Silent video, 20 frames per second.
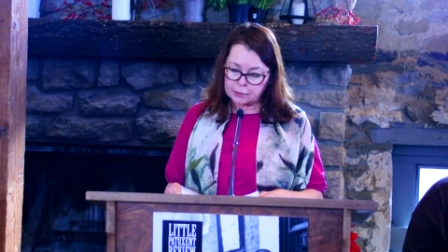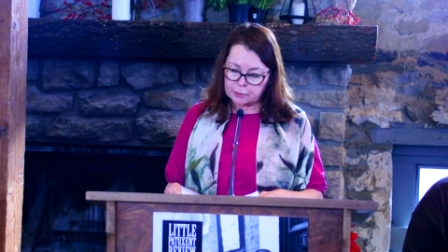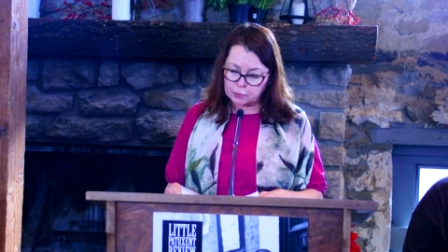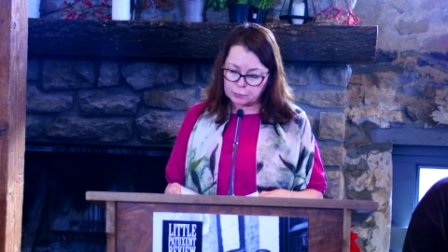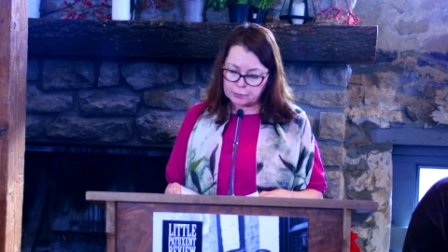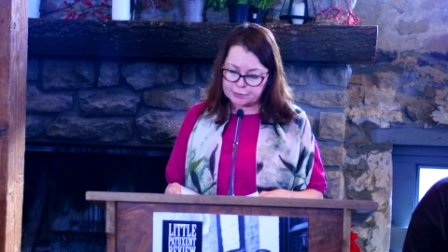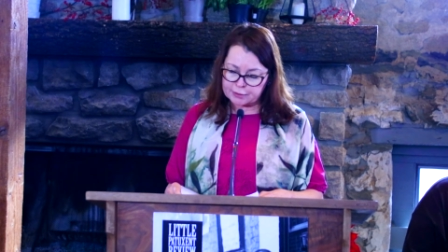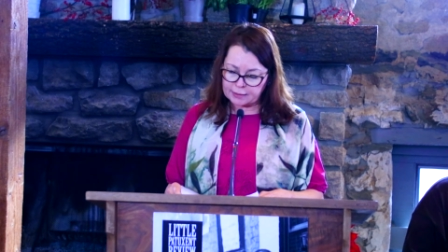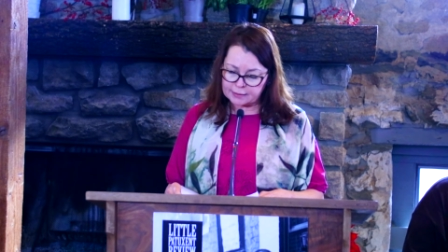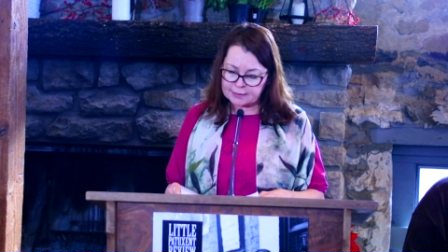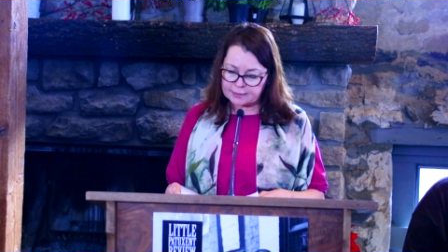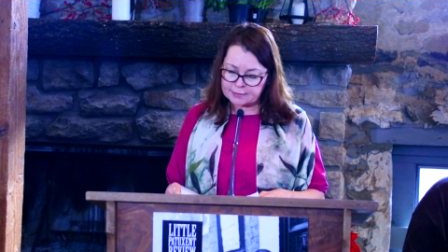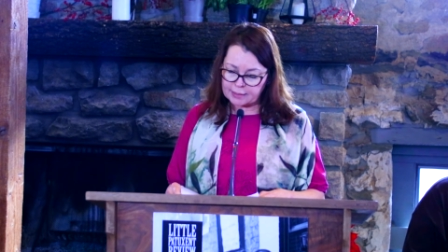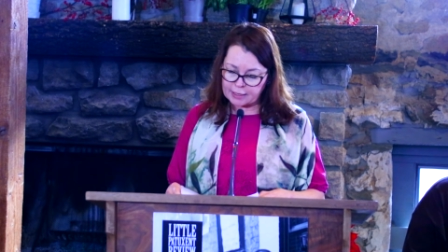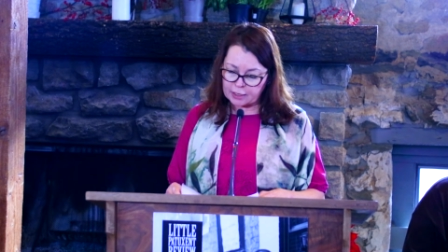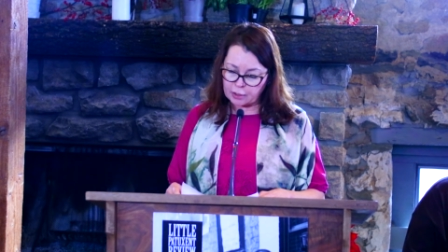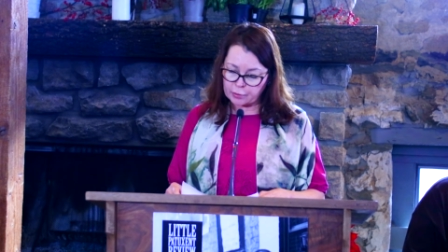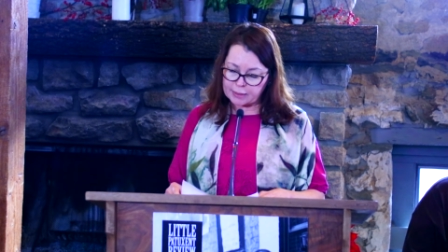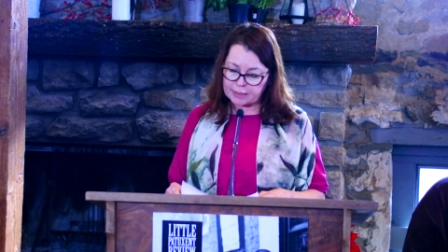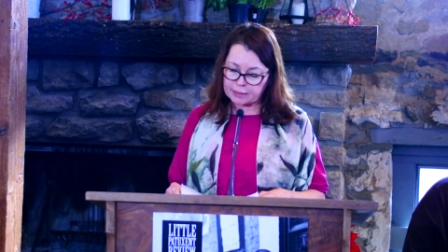
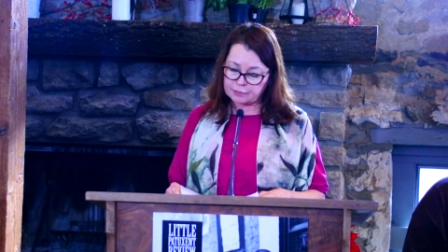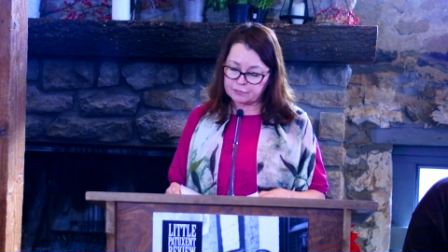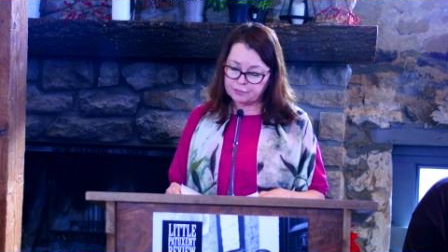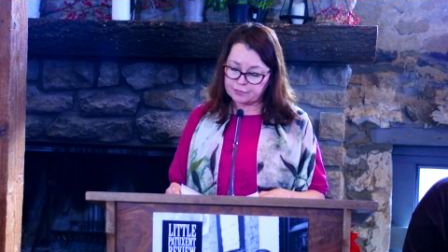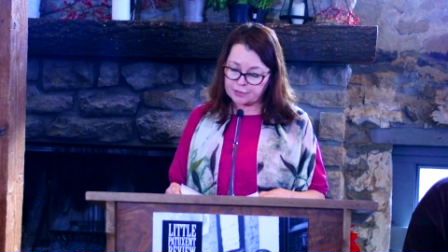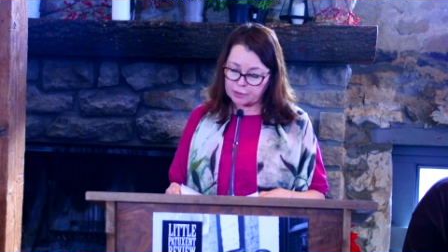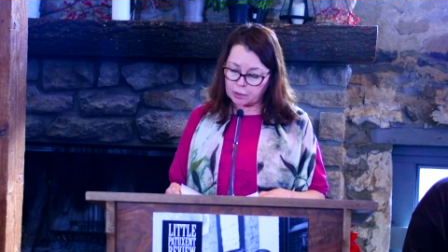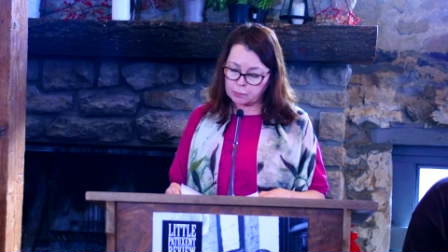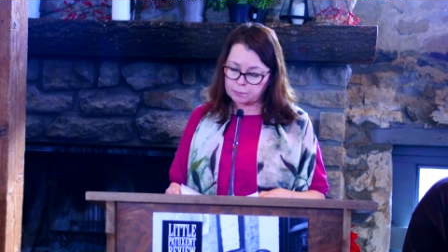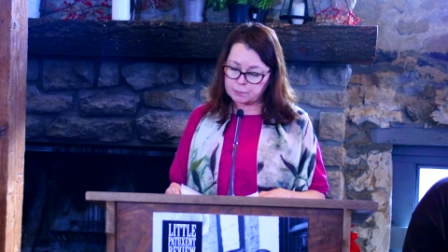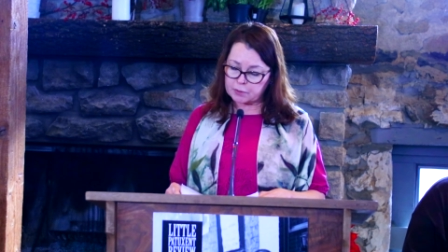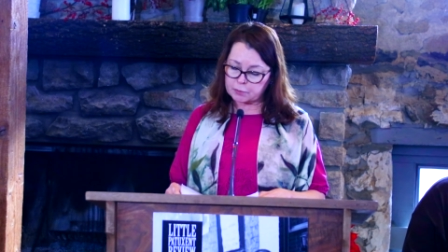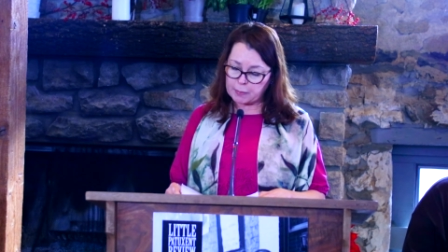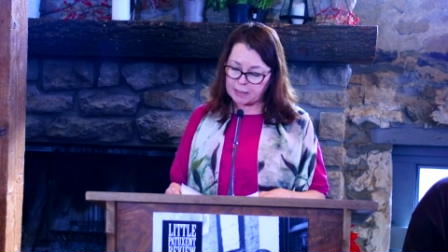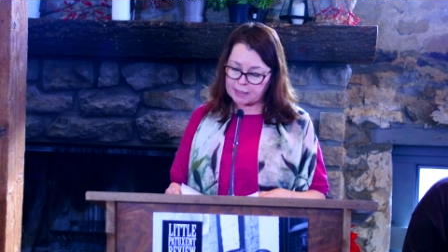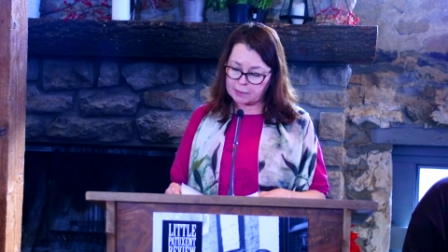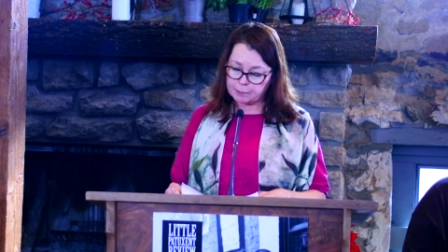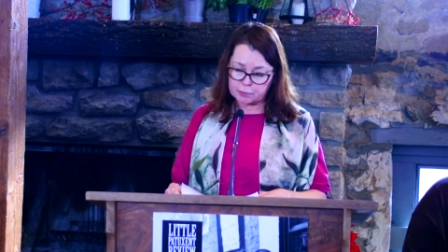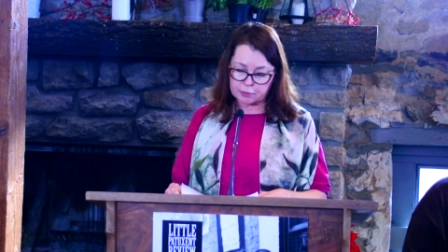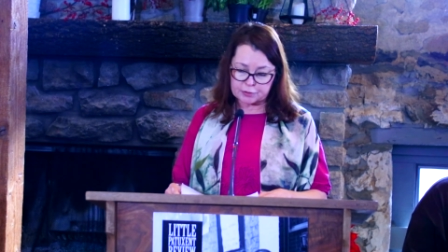utilitarian films,
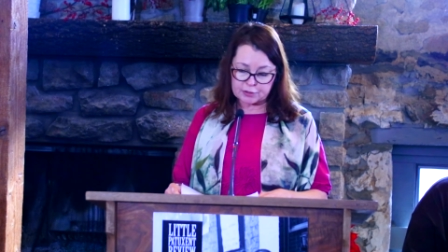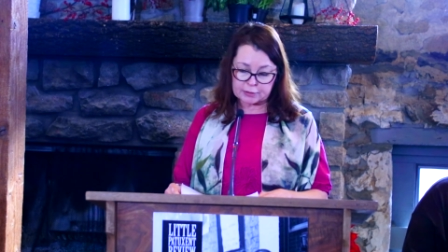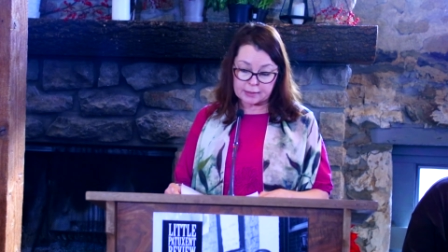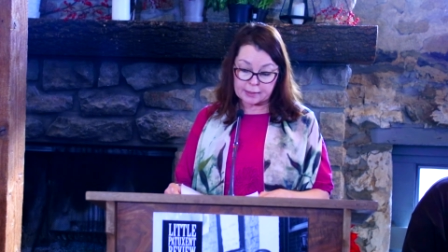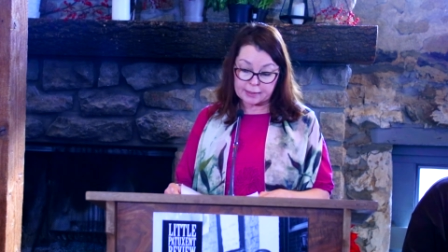papers,